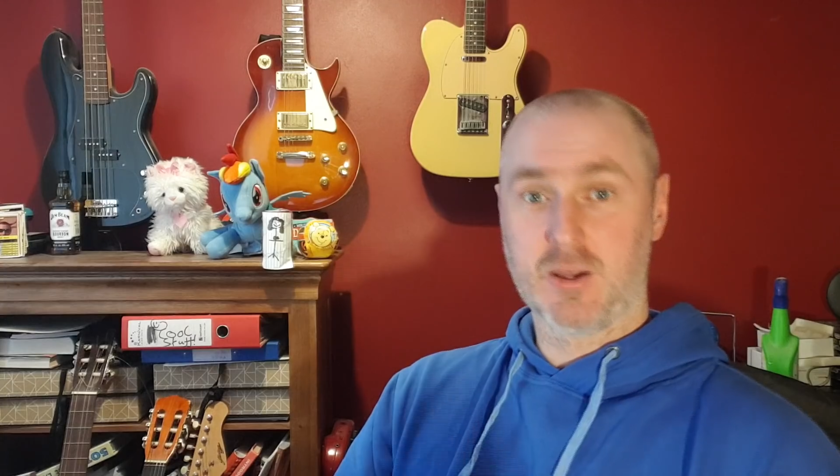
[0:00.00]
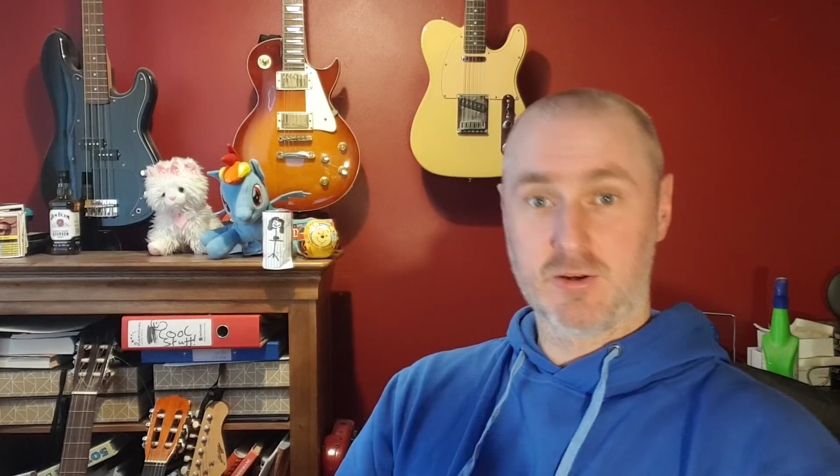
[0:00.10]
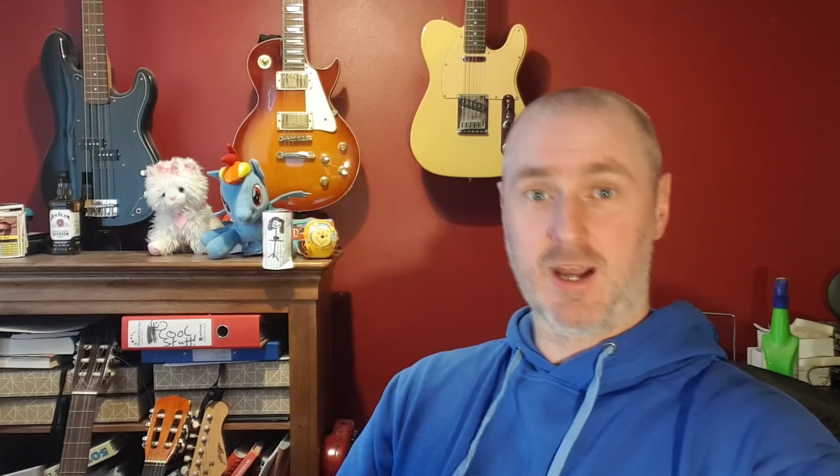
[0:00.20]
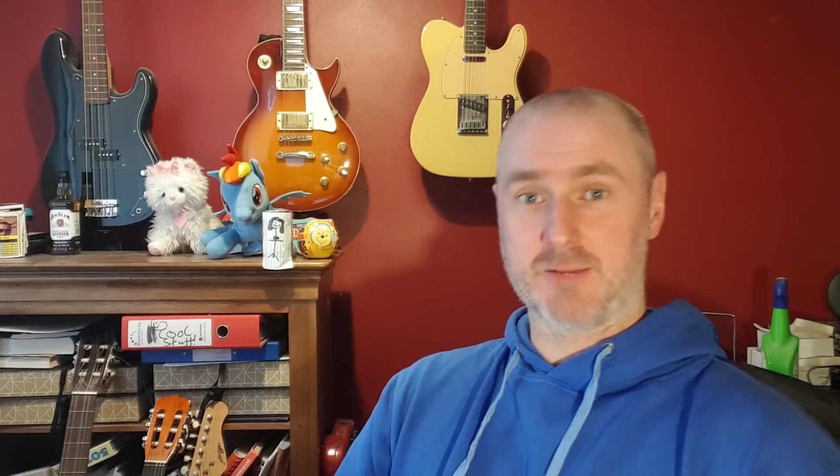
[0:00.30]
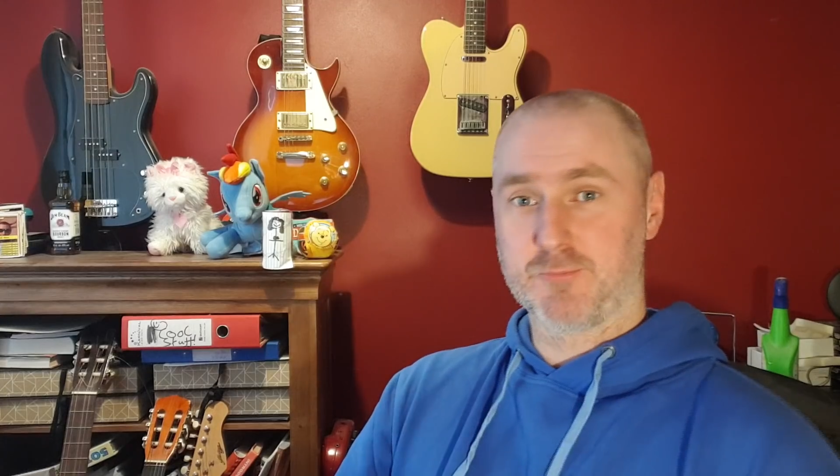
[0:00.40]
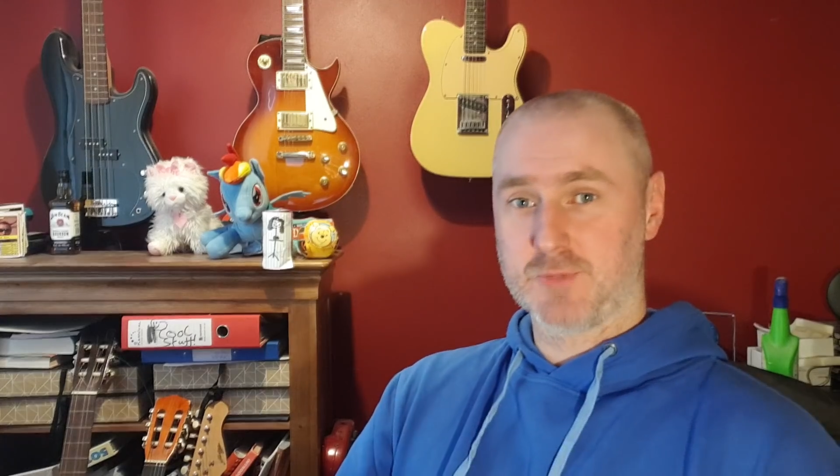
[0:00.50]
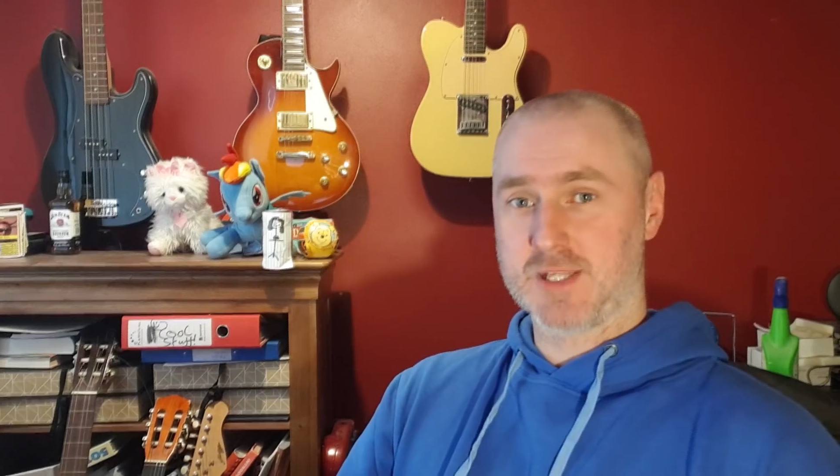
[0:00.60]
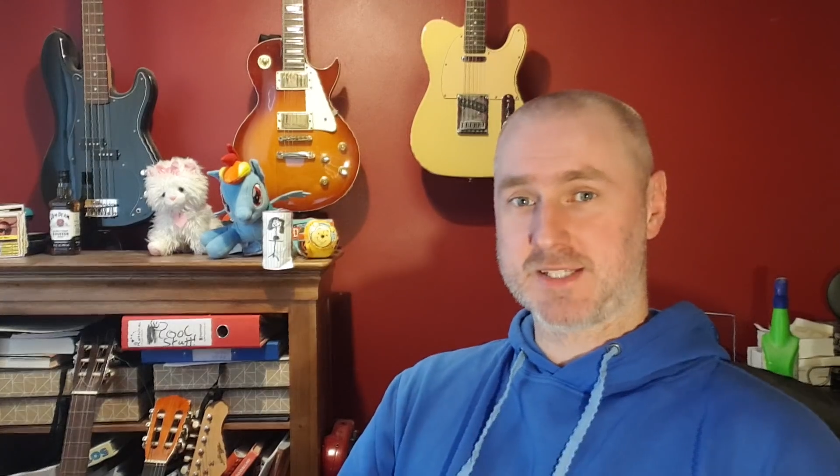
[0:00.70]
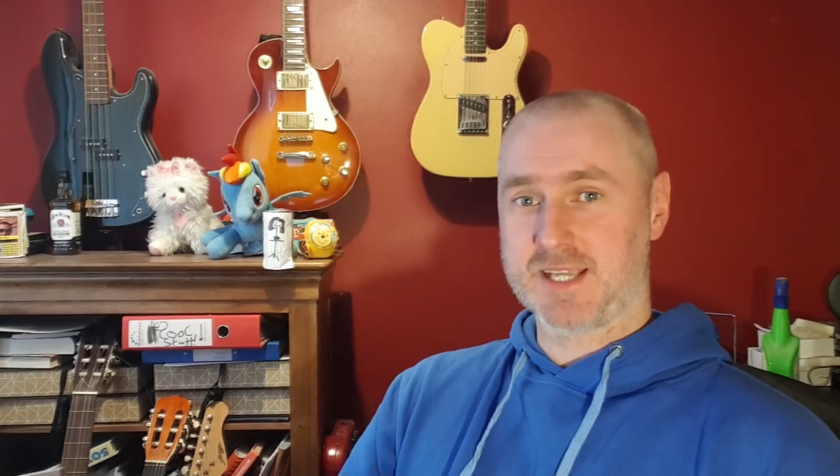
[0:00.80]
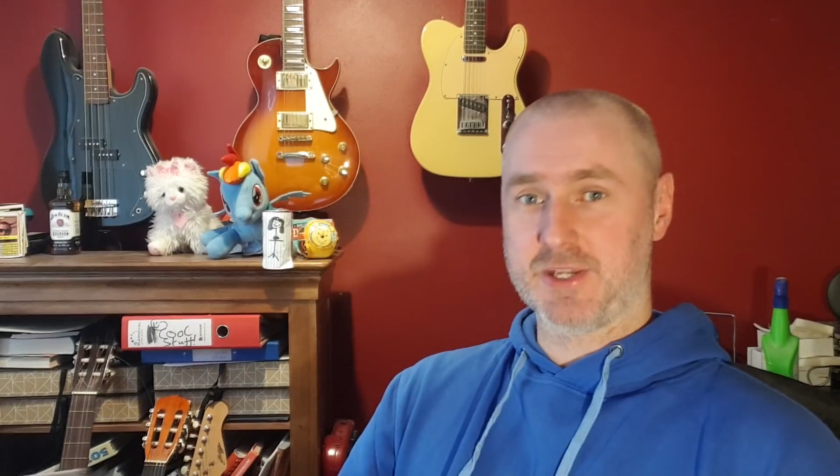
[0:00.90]
Right,
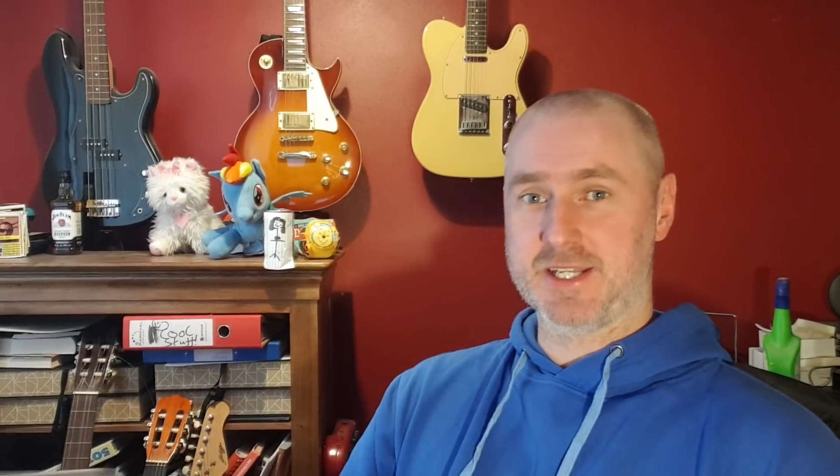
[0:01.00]
let's see how you